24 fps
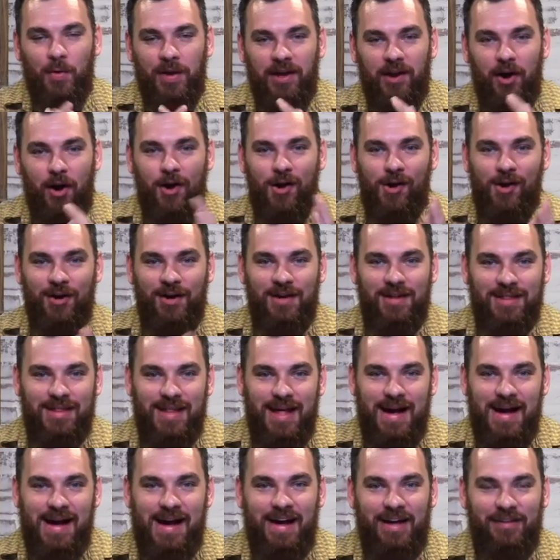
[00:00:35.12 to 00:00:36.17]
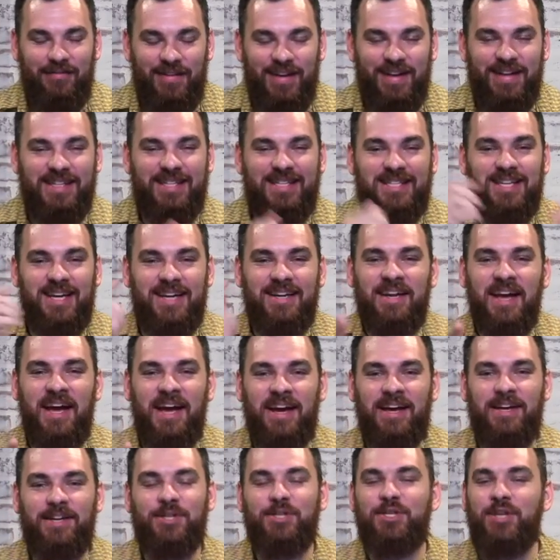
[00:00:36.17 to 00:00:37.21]
We are live. It is
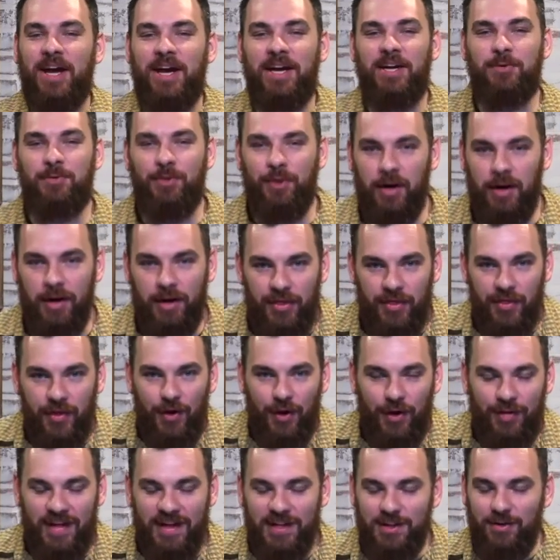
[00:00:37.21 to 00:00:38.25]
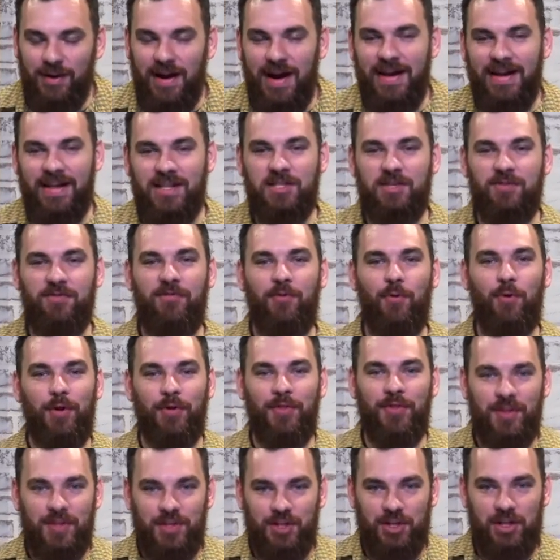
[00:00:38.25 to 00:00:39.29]
Sunday, January 3rd. That's right. It's
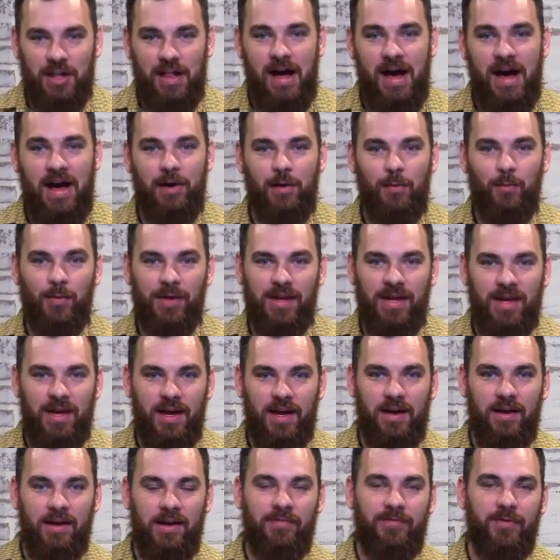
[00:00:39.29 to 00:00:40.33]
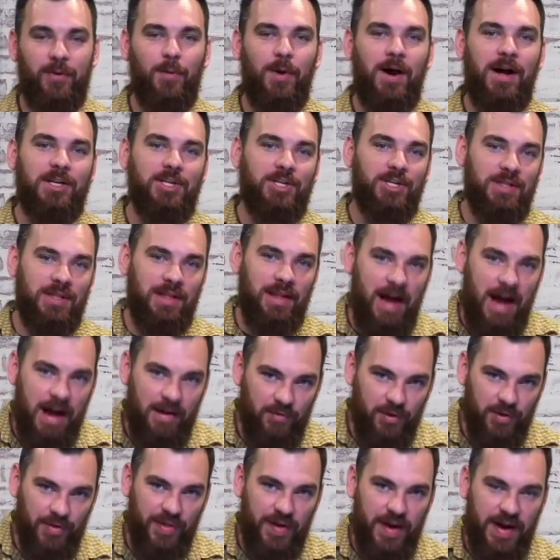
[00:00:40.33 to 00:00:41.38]
4th of July weekend. If you're watching live
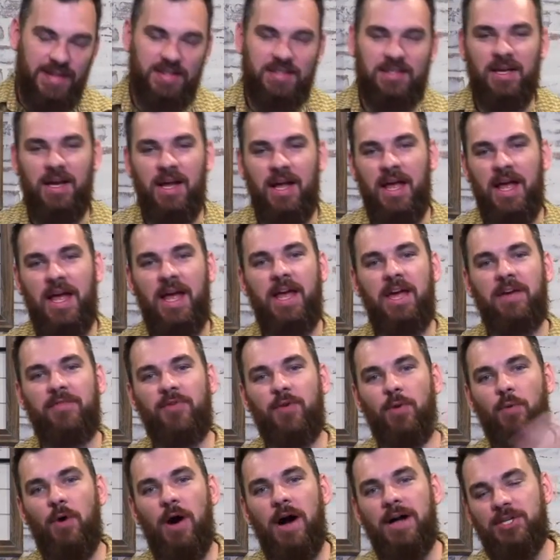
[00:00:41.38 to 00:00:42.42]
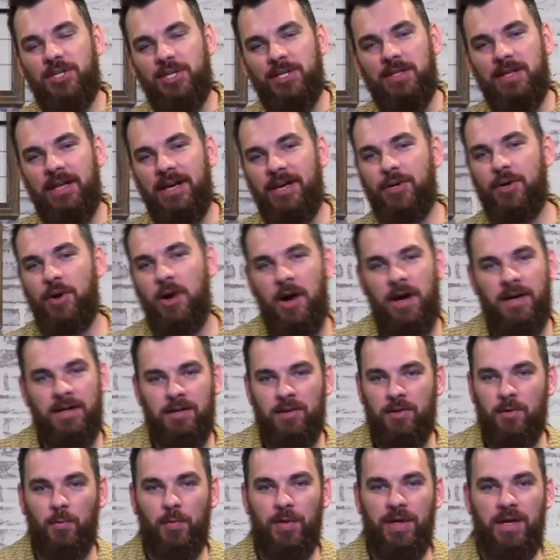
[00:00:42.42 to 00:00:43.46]
with us, if you're watching later on in
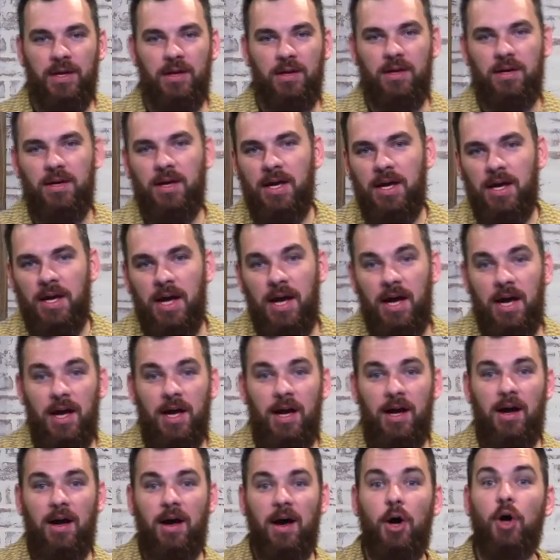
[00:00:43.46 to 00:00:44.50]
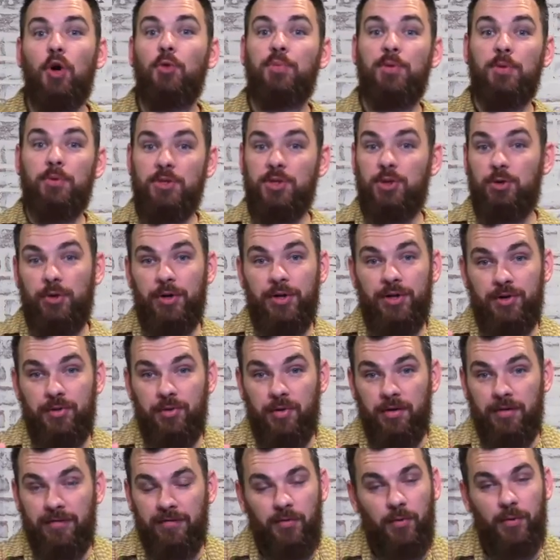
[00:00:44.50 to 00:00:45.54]
the week, hope you enjoyed
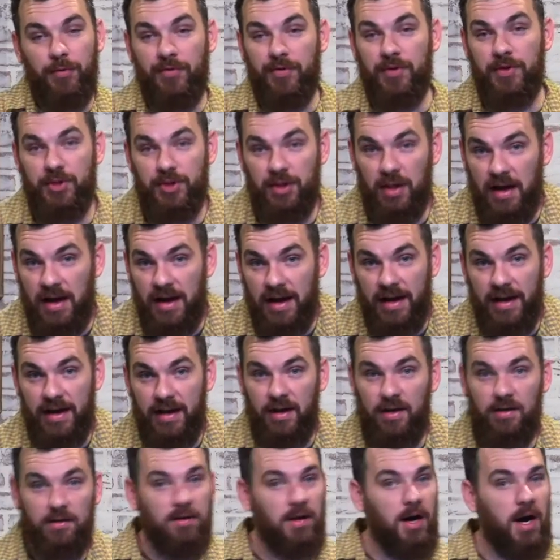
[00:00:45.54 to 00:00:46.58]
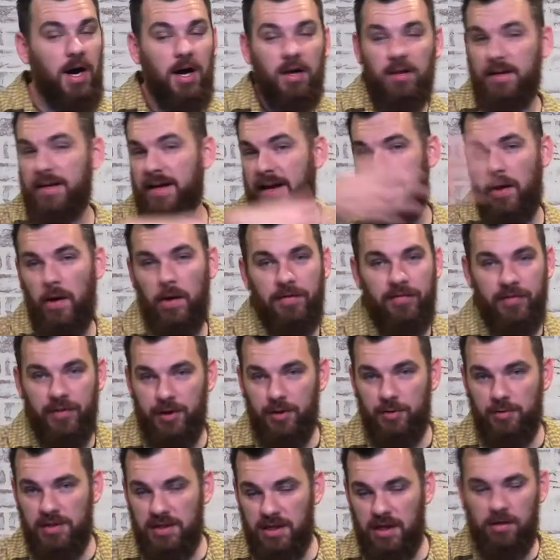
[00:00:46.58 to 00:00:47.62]
your 4th of July holiday, however
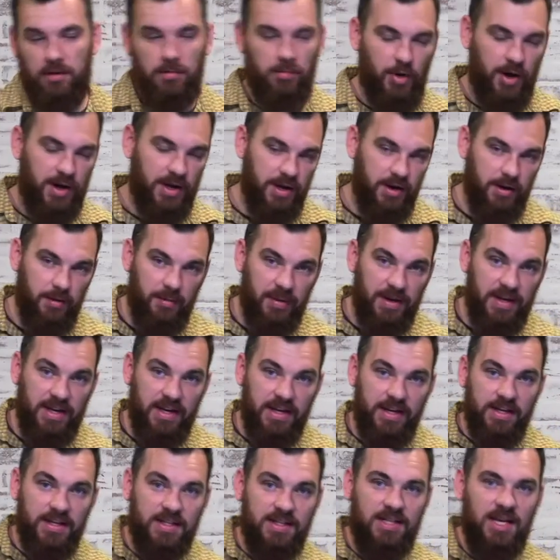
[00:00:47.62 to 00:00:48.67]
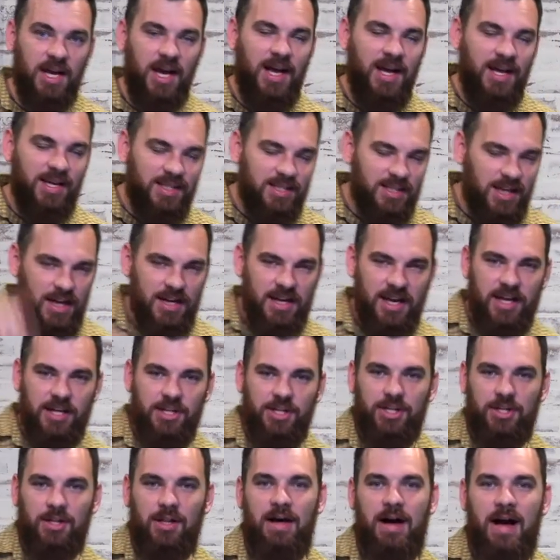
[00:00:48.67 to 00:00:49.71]
you celebrated it. But it is Sunday,
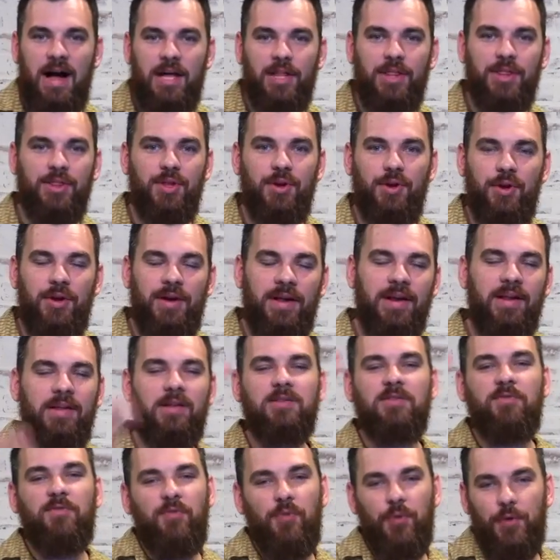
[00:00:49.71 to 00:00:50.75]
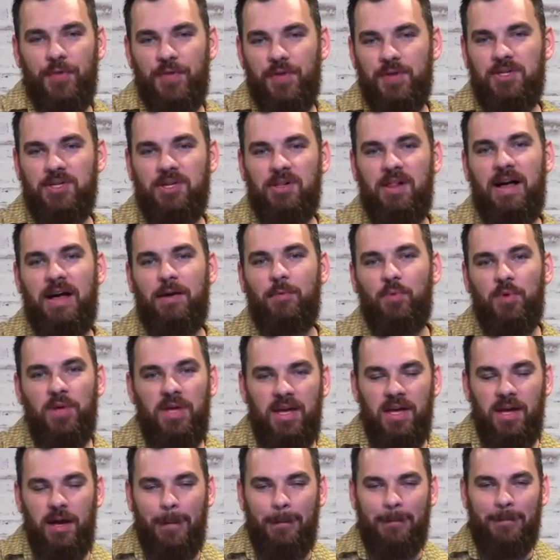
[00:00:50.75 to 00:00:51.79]
July 3rd. It is 4th of July
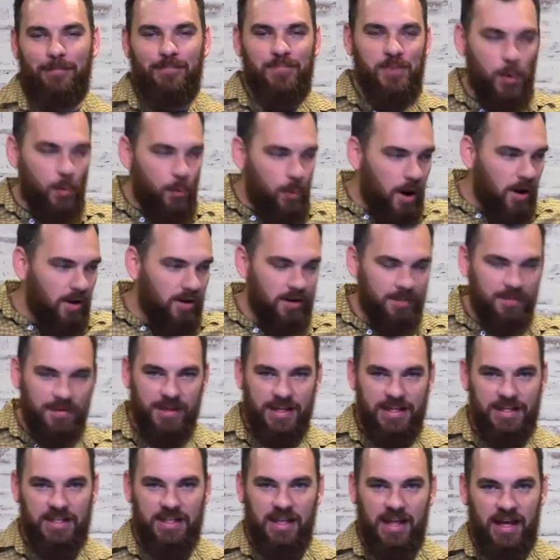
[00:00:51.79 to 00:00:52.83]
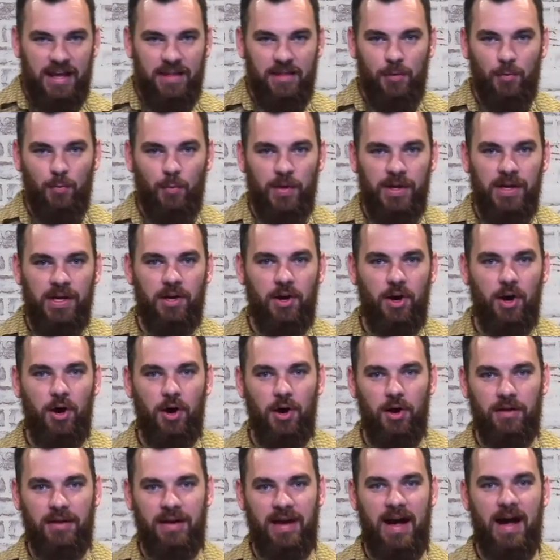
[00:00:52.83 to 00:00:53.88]
weekend. Welcome to this thing that we
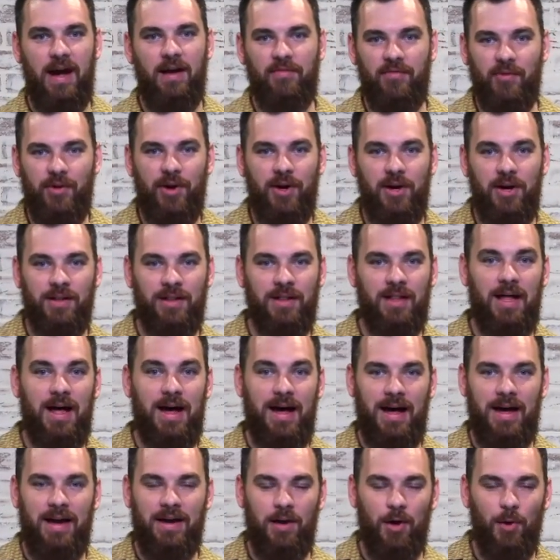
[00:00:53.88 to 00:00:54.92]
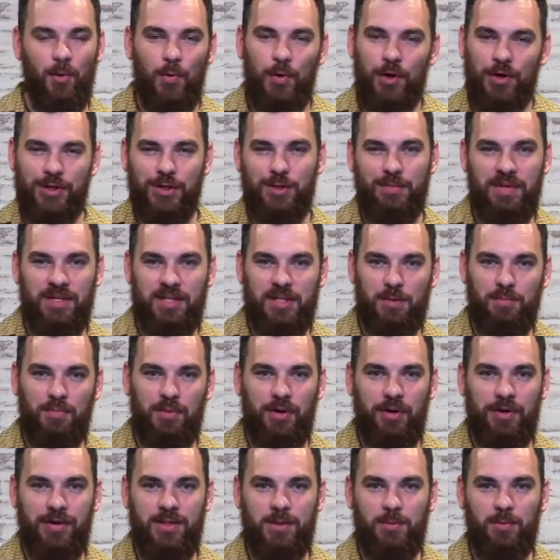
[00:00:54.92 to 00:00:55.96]
call Calvary Online, a worship
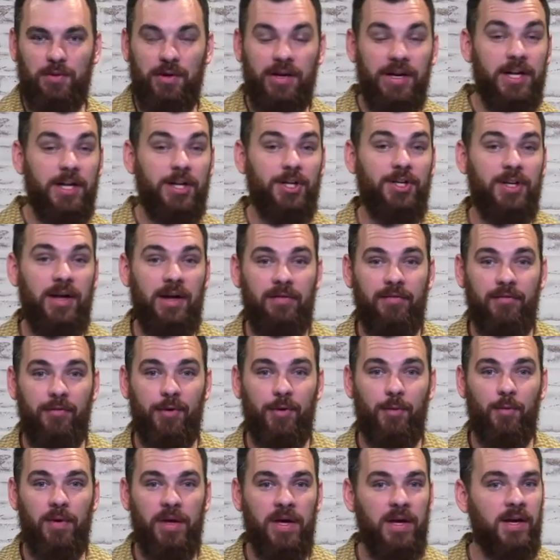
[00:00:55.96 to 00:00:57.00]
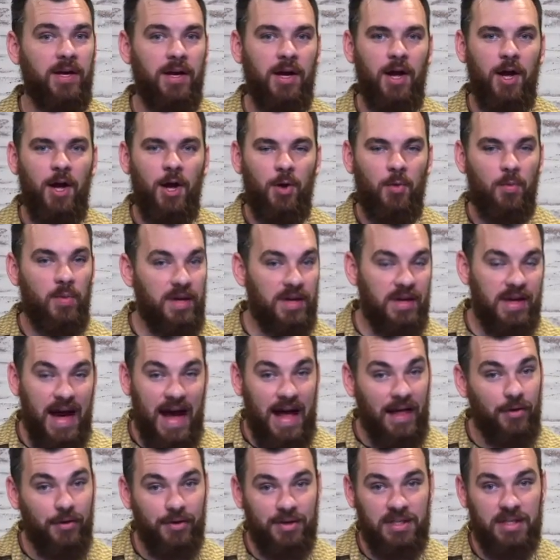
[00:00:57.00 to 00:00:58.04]
experience where each and every week we
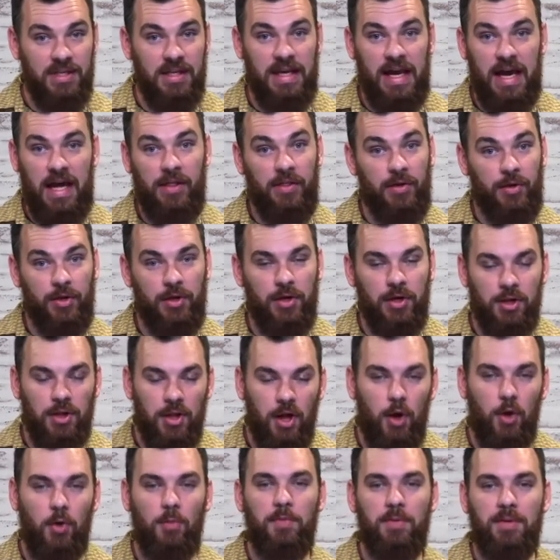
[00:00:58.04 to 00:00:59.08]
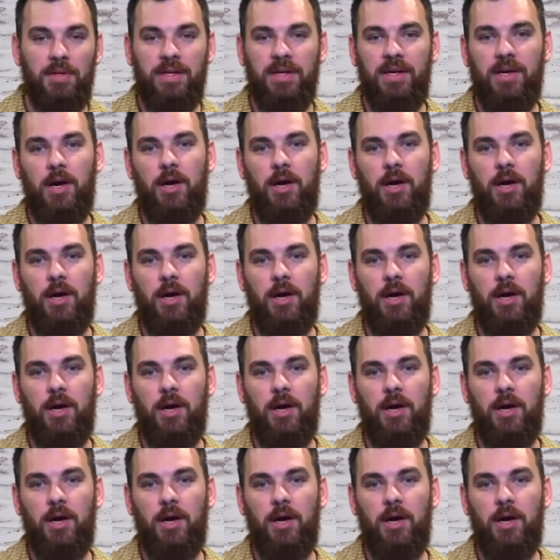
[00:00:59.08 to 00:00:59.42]
gather together globally